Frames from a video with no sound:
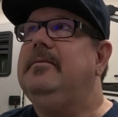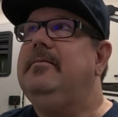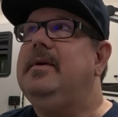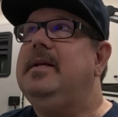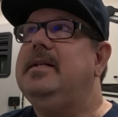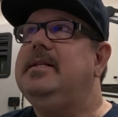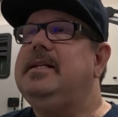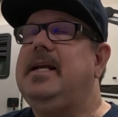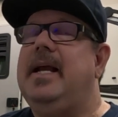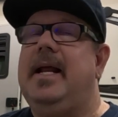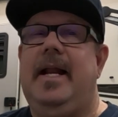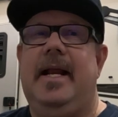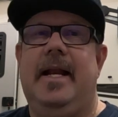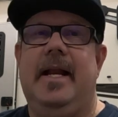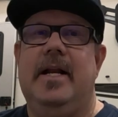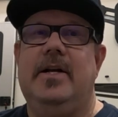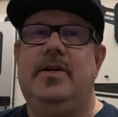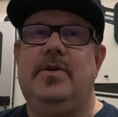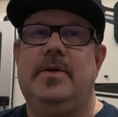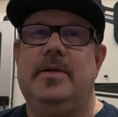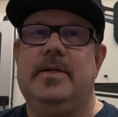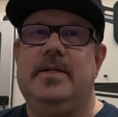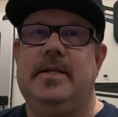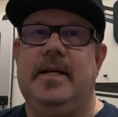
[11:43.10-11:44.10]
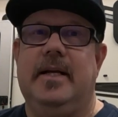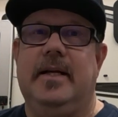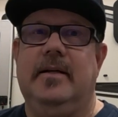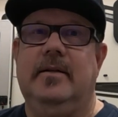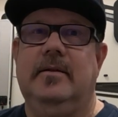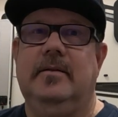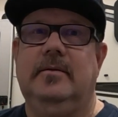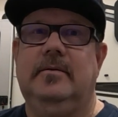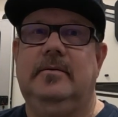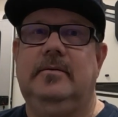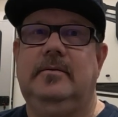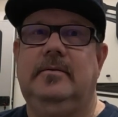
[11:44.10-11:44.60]
It's getting interesting
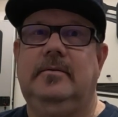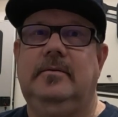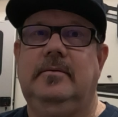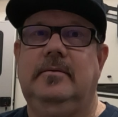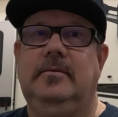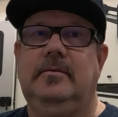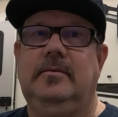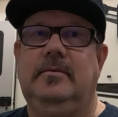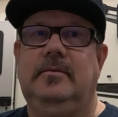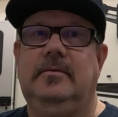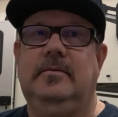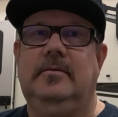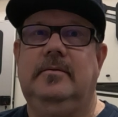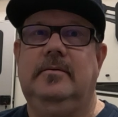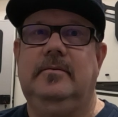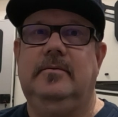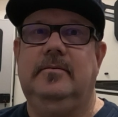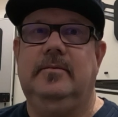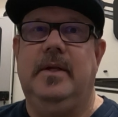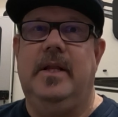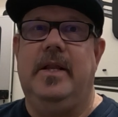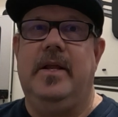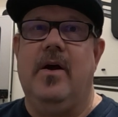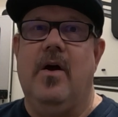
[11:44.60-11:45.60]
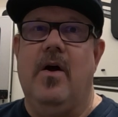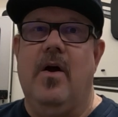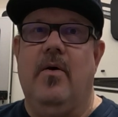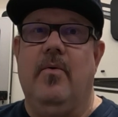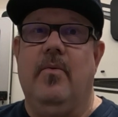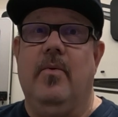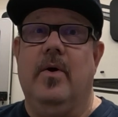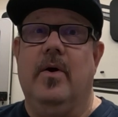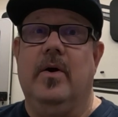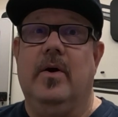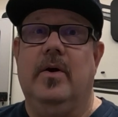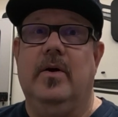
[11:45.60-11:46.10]
with the
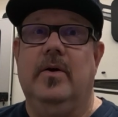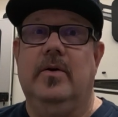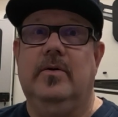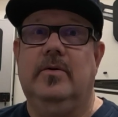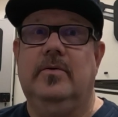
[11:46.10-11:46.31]
artwork.